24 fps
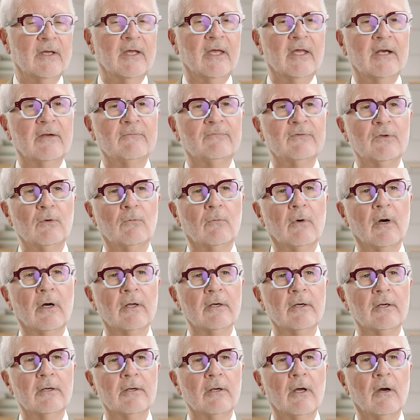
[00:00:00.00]
And if you
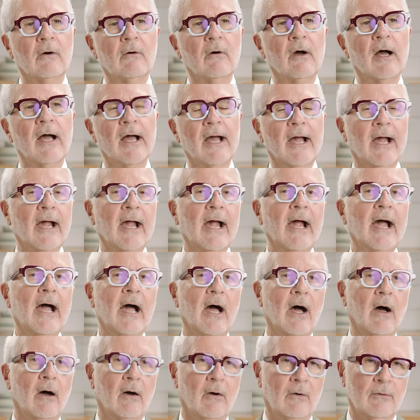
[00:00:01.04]
want to know
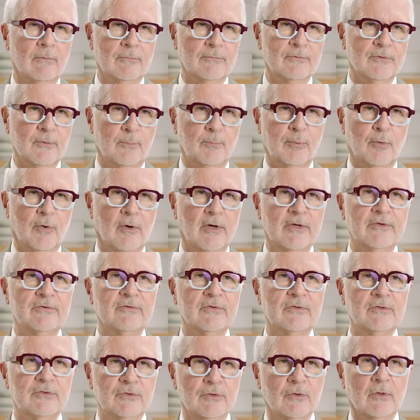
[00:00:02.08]
how to
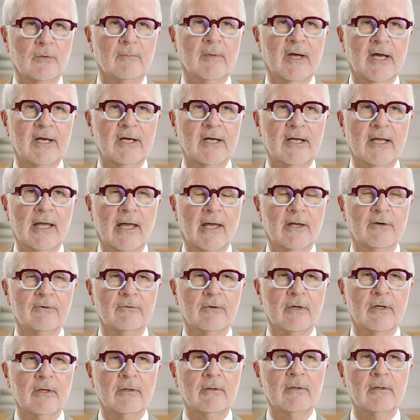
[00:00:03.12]
poison your mitochondria,